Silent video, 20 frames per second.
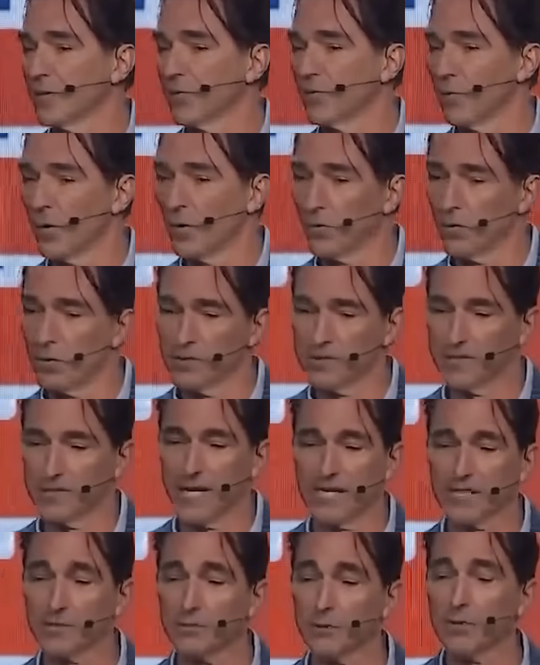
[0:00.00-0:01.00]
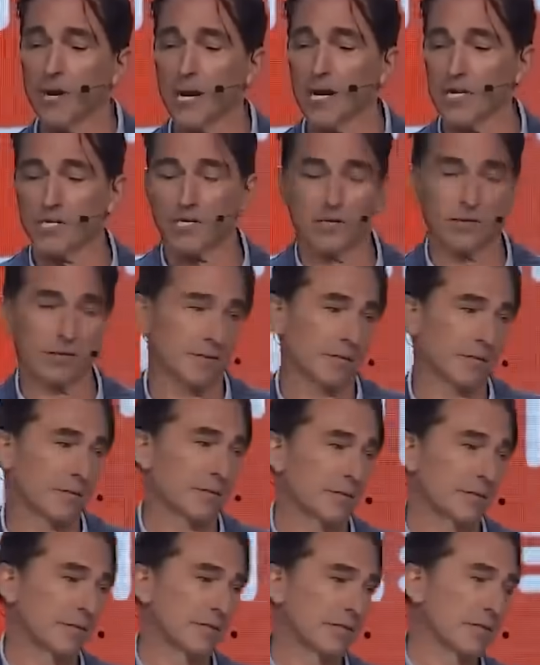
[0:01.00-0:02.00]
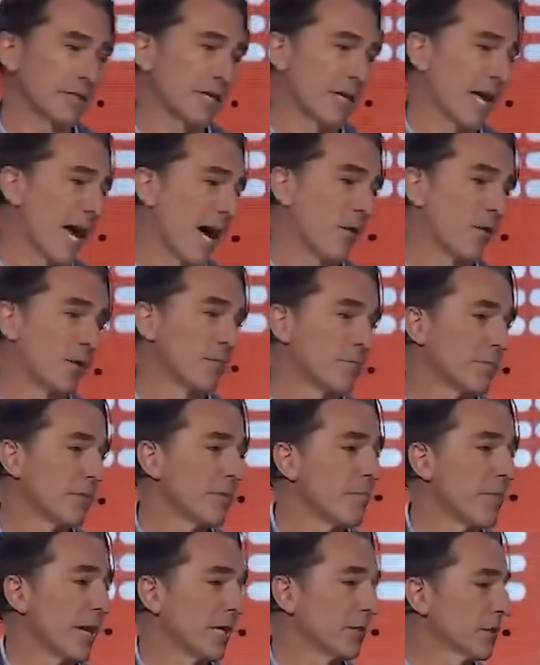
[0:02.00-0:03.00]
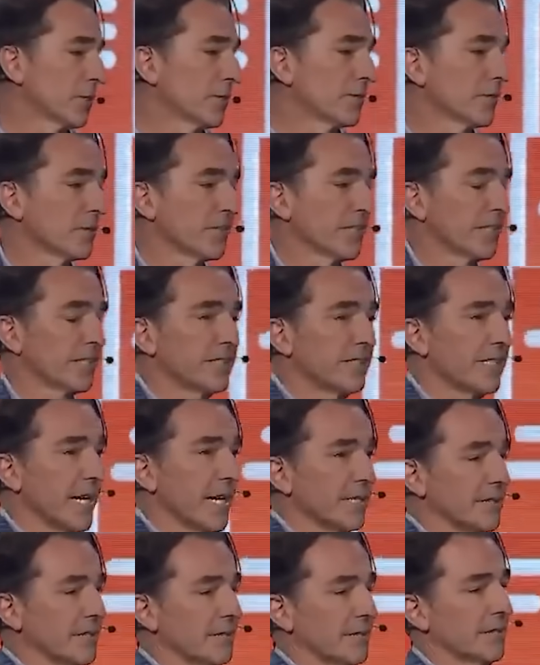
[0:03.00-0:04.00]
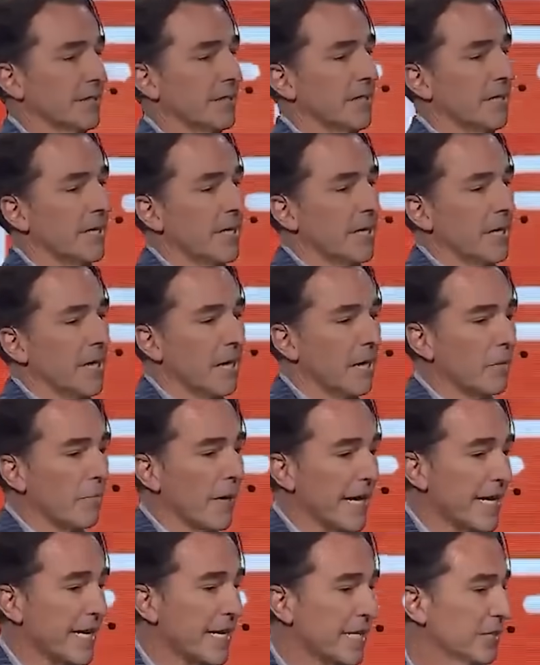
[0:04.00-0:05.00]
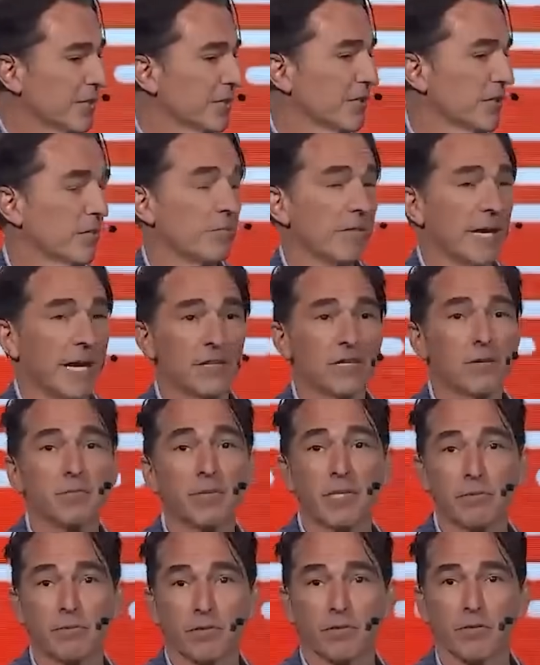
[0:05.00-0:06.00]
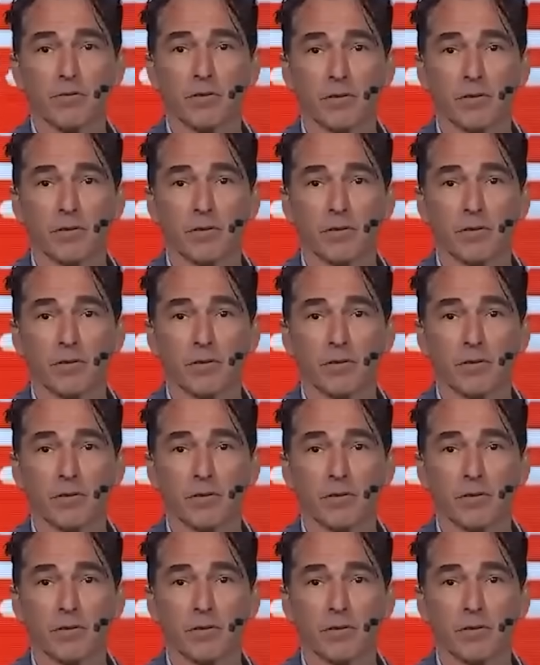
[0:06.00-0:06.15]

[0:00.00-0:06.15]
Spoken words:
what were its aspirations, how would it be measured for success by each of them and the people of